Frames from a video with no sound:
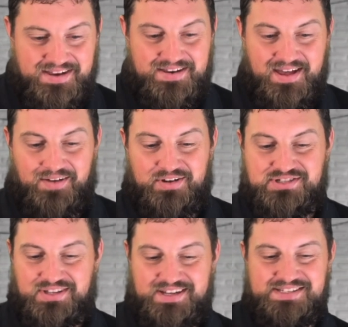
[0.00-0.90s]
and which
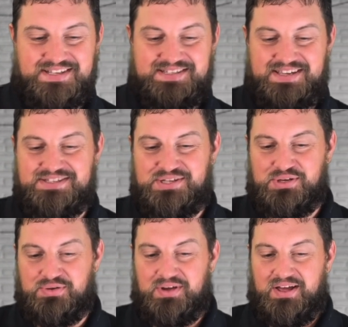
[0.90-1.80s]
leads us
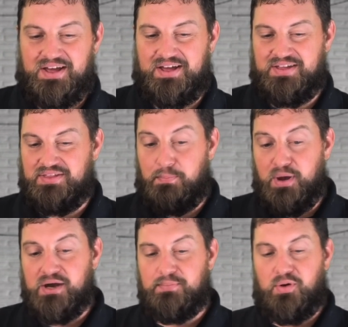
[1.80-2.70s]
into uh, the
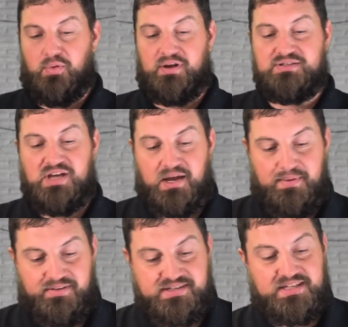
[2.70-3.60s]
parable we're going to talk
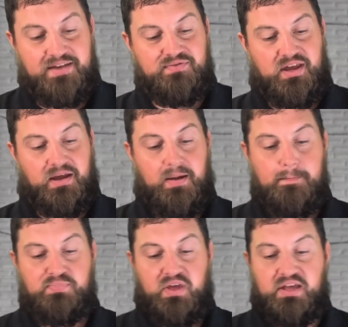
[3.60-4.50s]
about this evening.
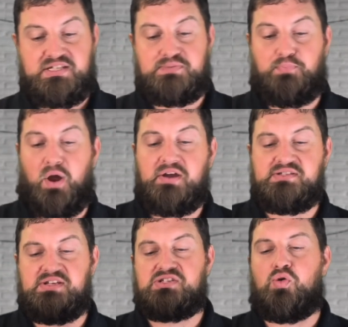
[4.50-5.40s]
It sparks
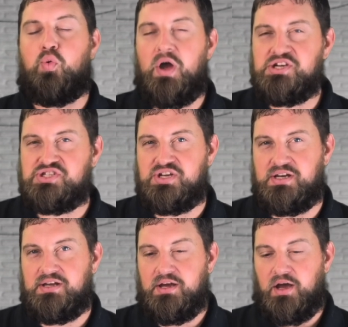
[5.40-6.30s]
this
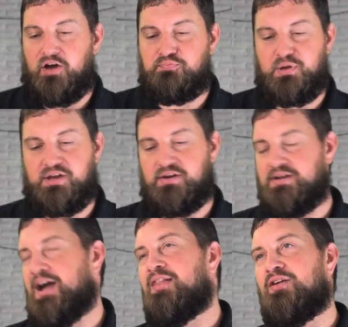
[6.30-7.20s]
question of Peter,
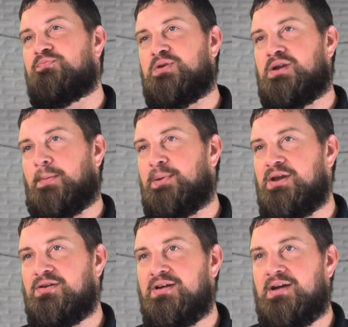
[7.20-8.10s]
and I love Peter.
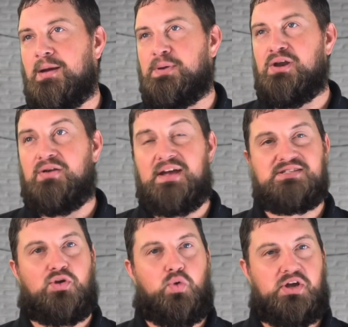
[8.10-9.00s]
Peter Peter
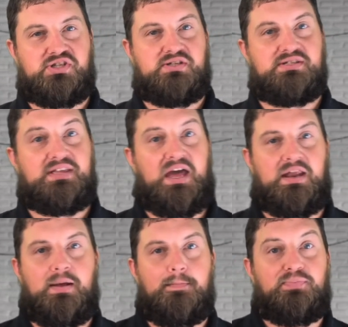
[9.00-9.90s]
asks the questions
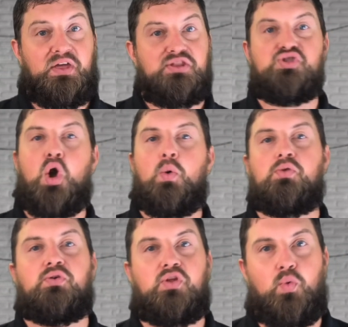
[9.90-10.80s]
that that no
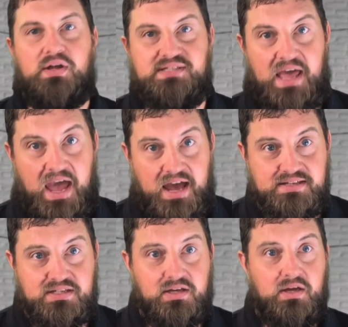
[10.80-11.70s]
one really wants to
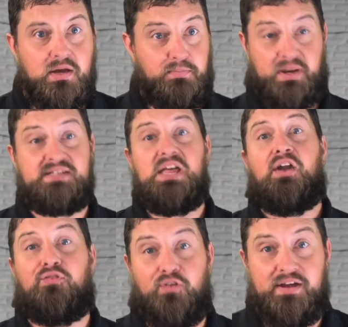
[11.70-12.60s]
ask, but he's
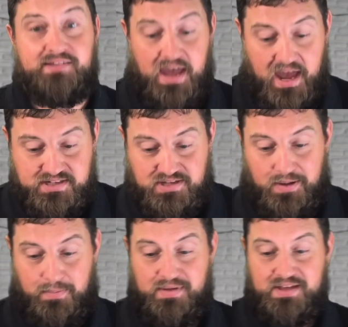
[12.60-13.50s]
not afraid to ask them.